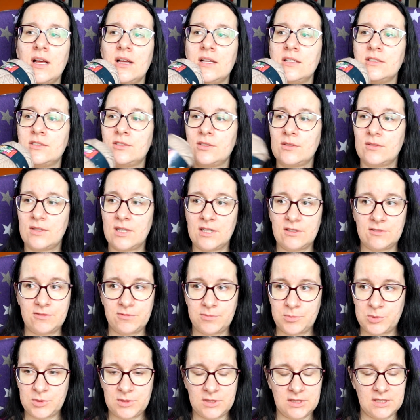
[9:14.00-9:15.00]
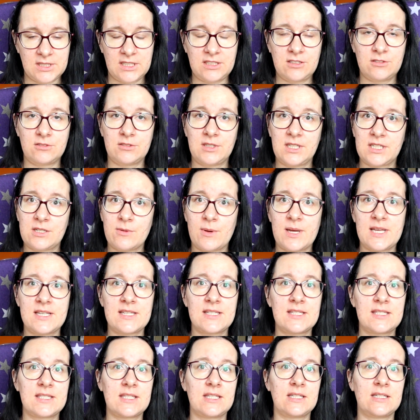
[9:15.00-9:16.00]
So I've put another
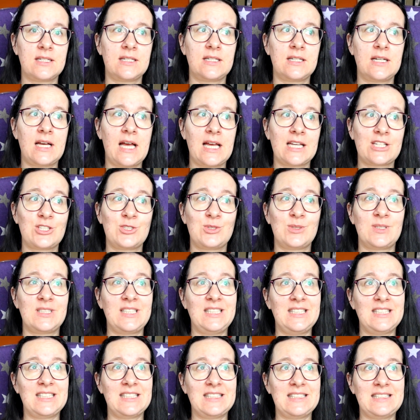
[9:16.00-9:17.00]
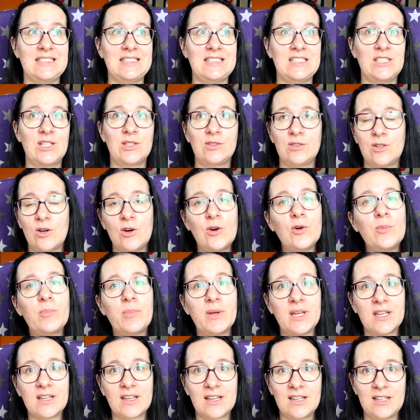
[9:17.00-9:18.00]
request, actually not
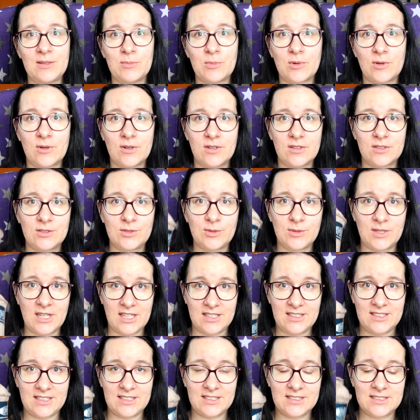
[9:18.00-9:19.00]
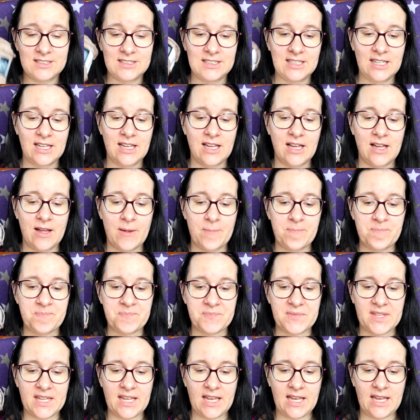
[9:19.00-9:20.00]
hoping anymore to get it,
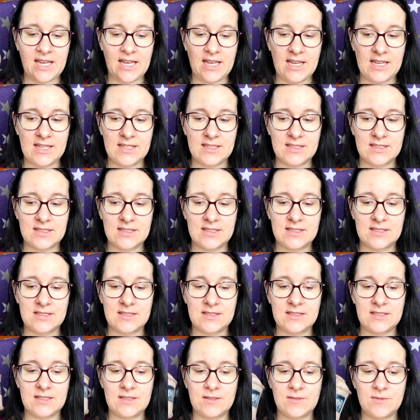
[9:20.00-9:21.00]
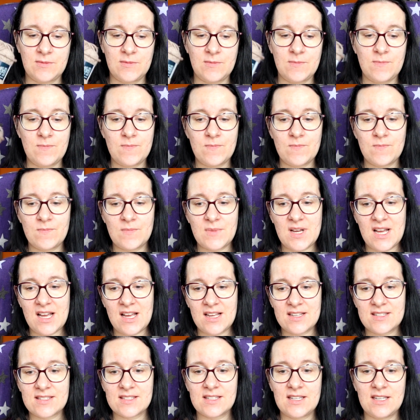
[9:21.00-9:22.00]
and
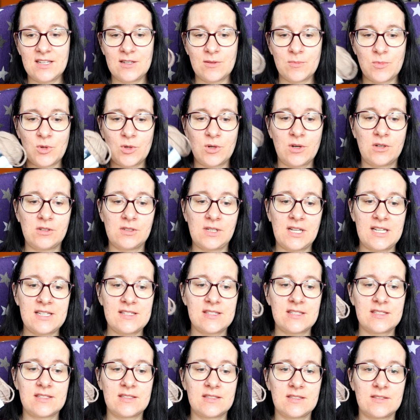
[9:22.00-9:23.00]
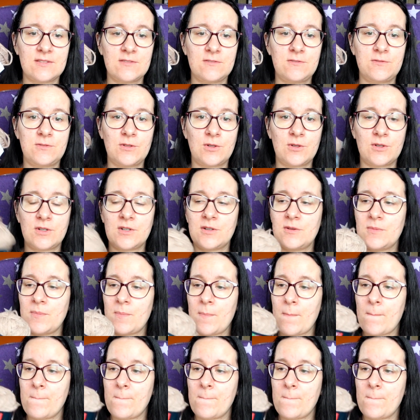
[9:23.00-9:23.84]
asking more or less for